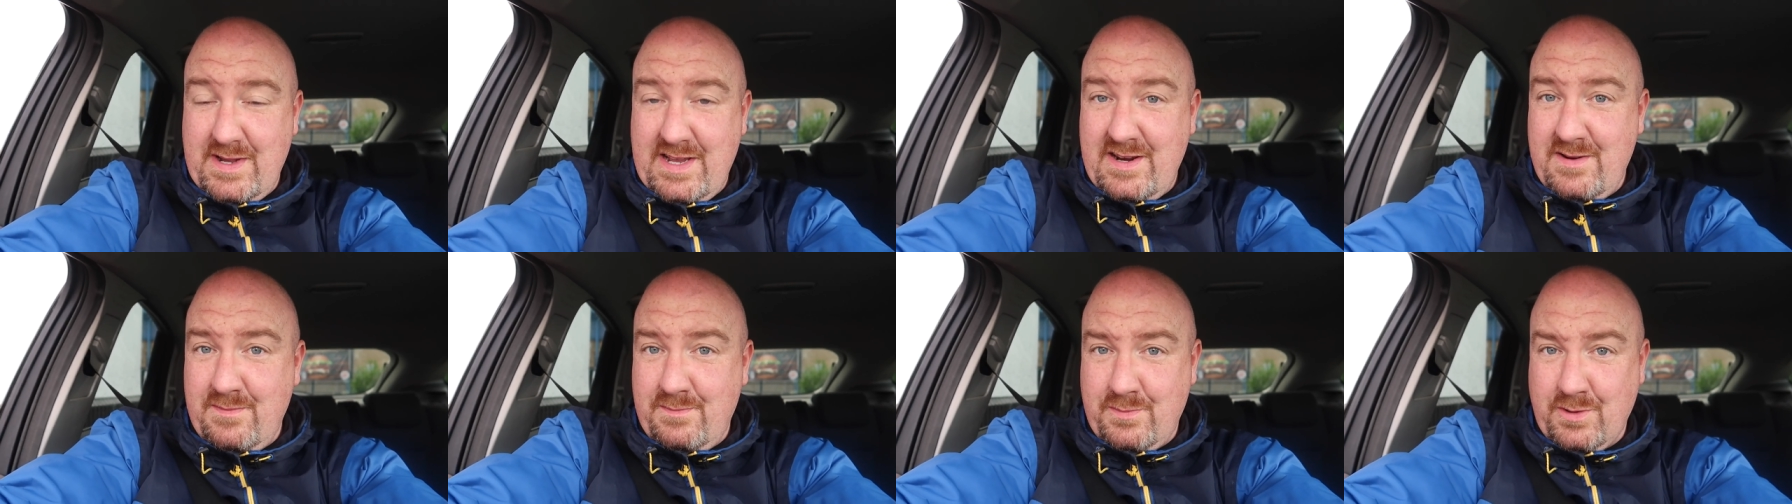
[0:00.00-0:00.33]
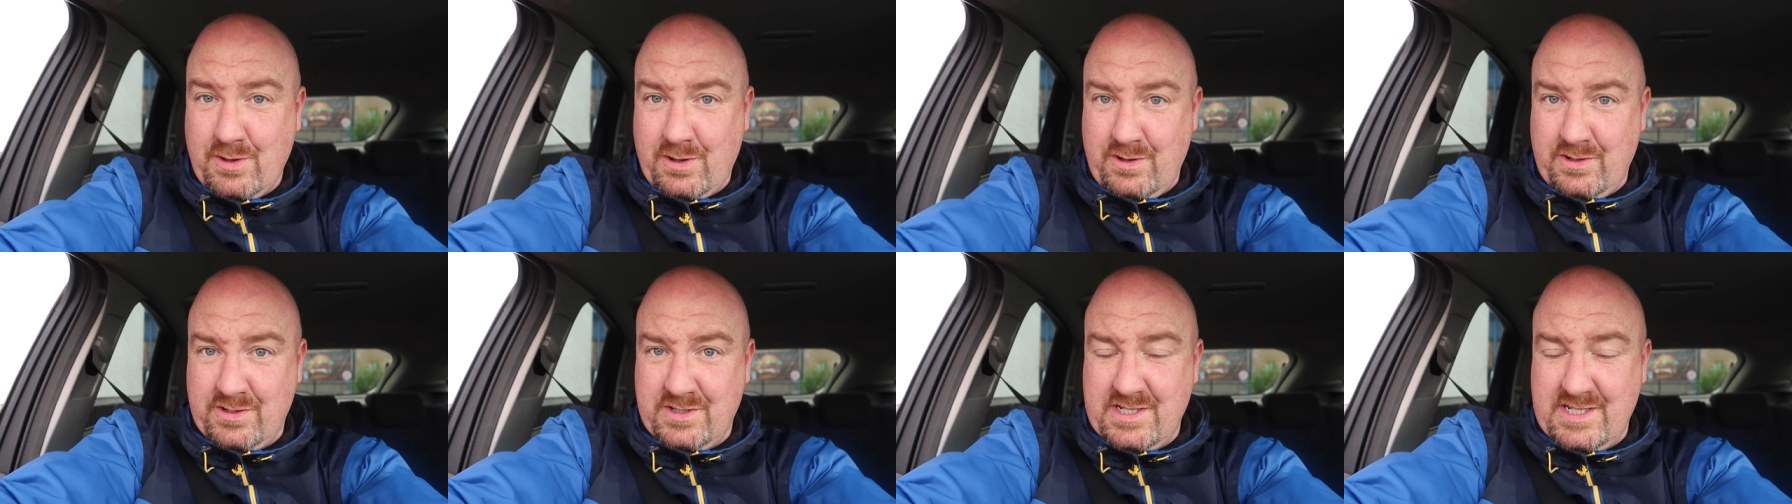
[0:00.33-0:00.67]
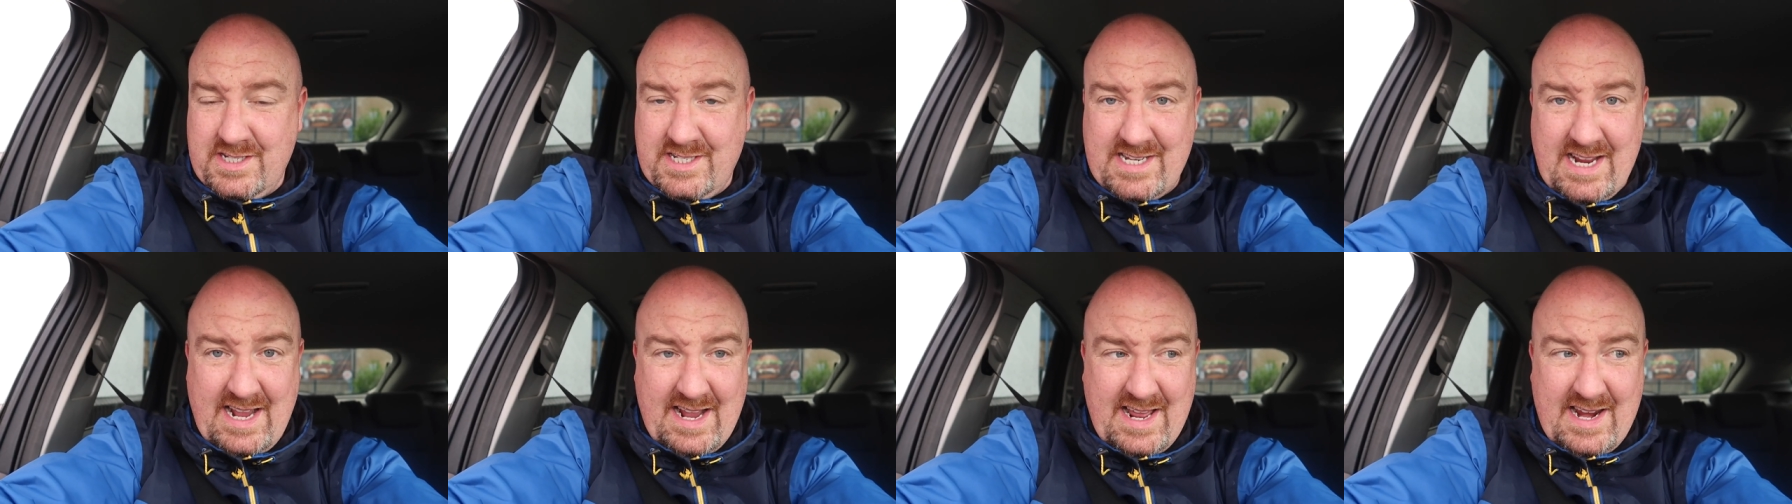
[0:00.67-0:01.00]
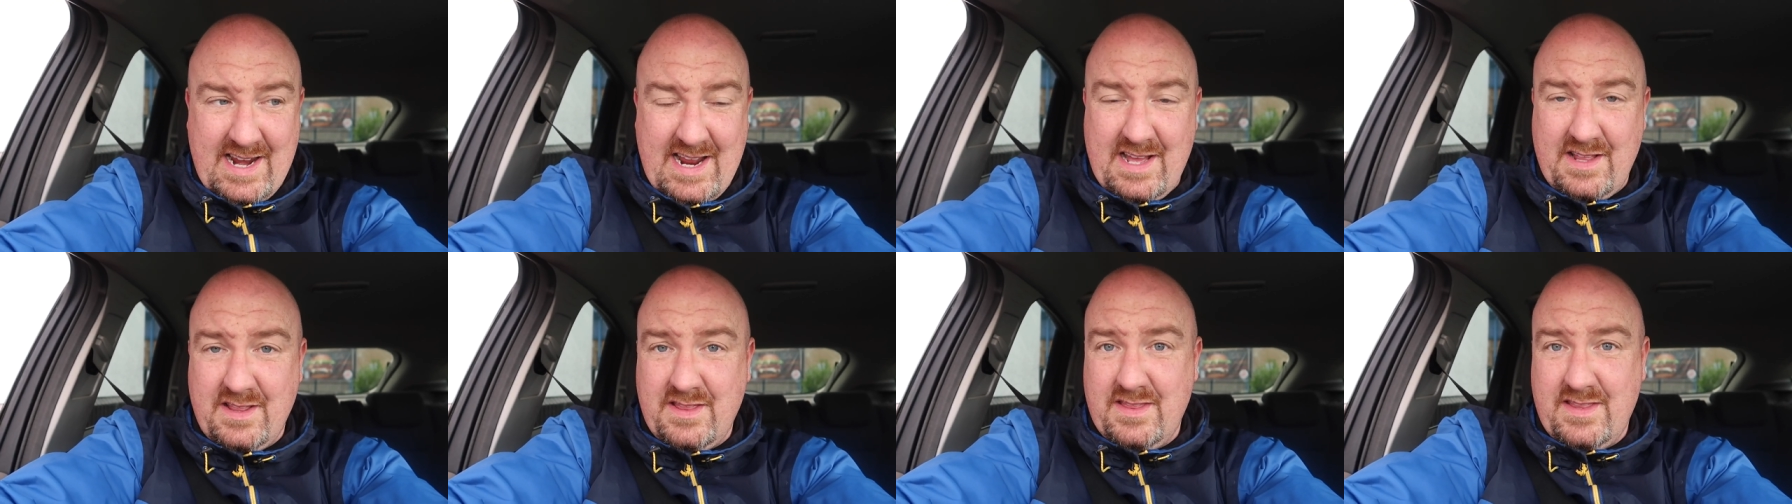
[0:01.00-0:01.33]
been and bought a
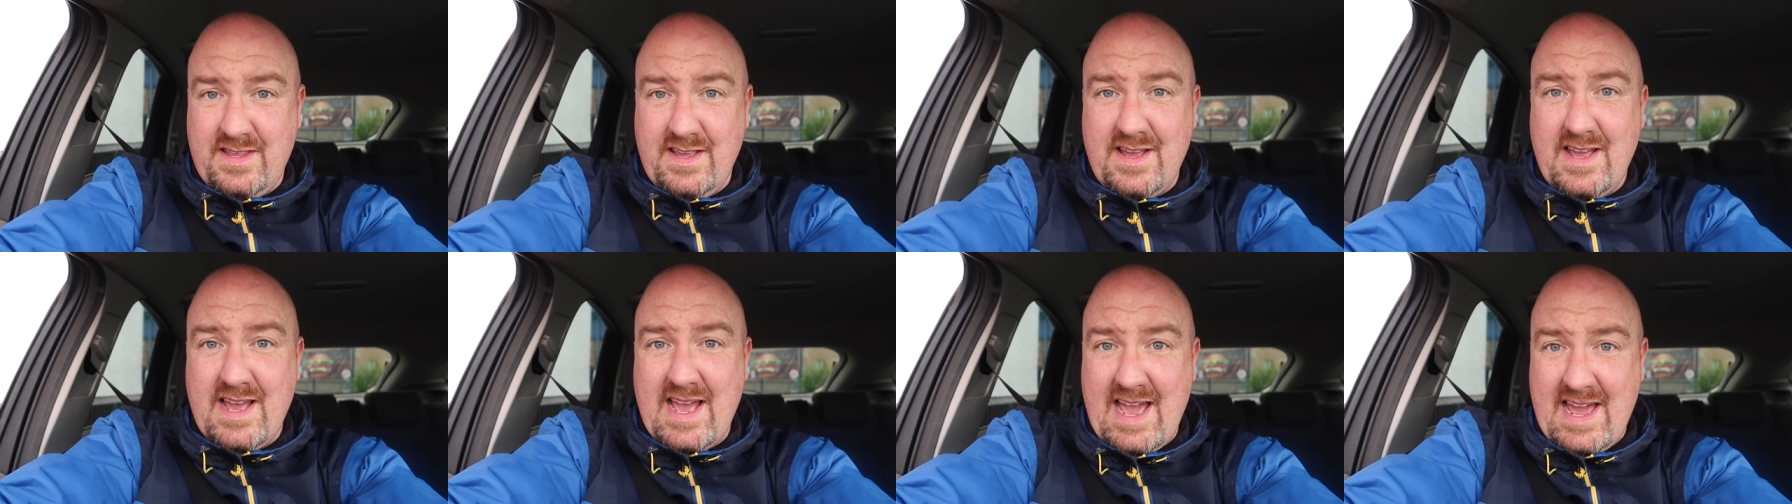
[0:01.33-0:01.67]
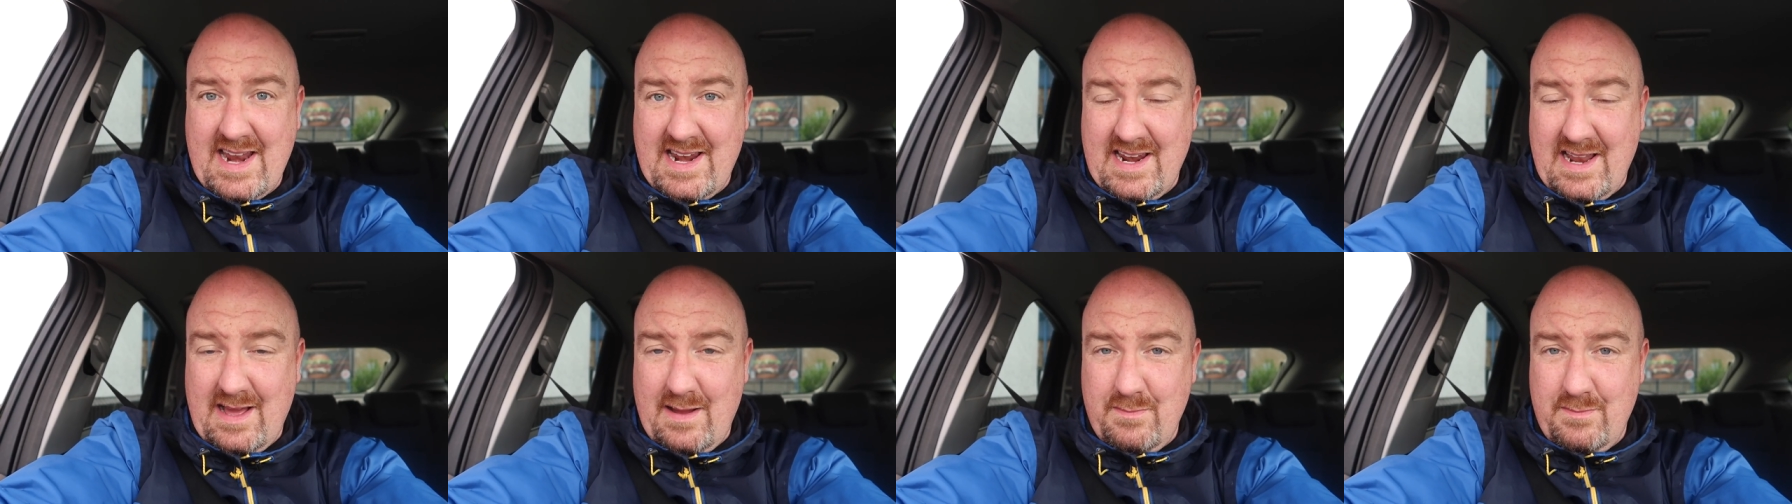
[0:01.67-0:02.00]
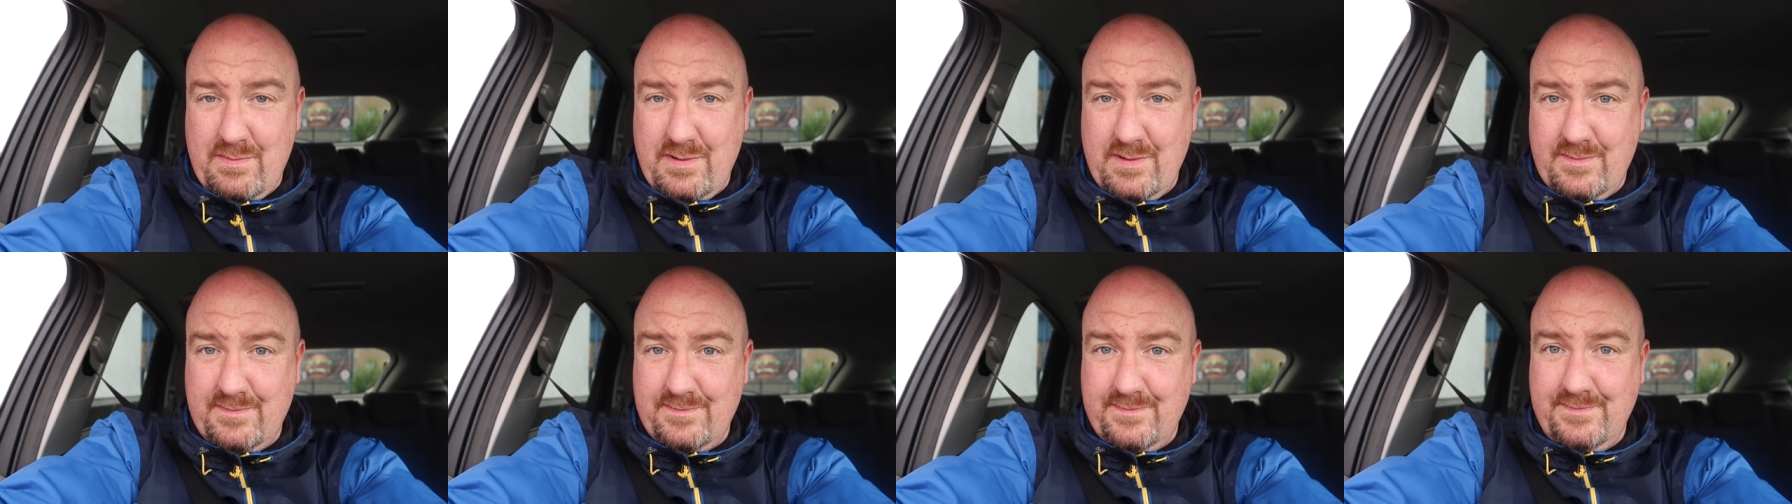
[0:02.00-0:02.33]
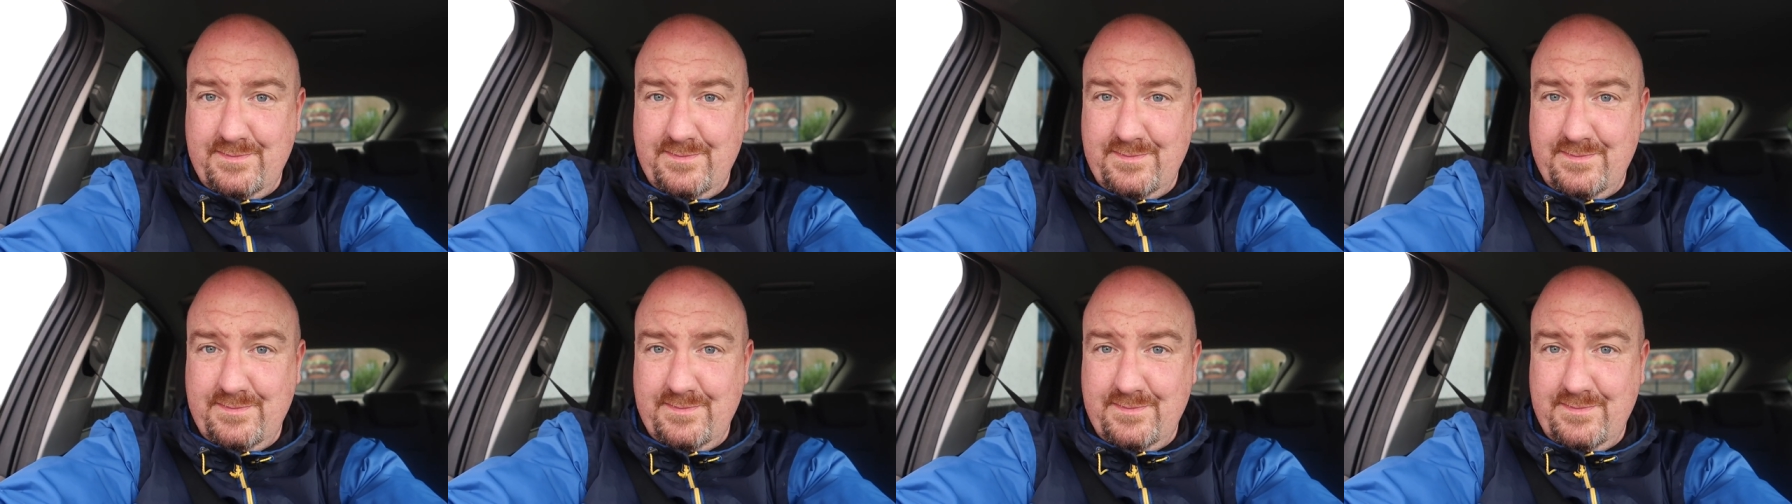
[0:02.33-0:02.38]
second-hand headlamp